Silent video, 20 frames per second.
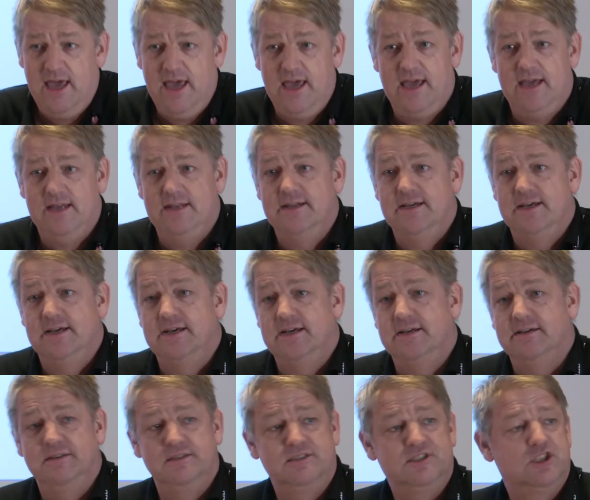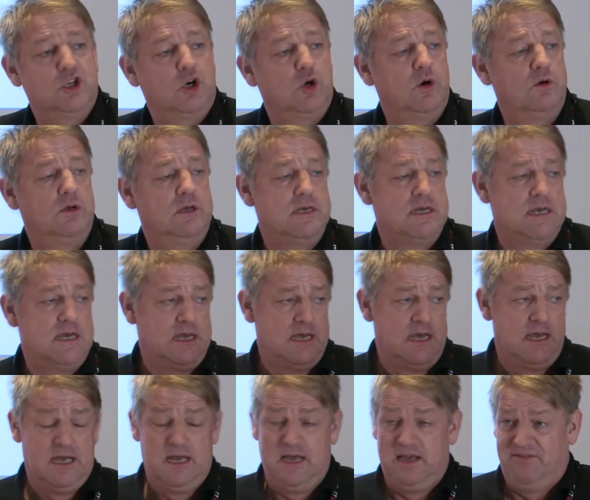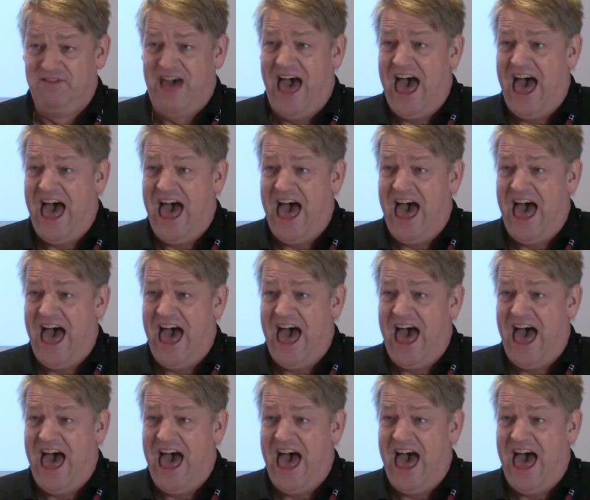And so the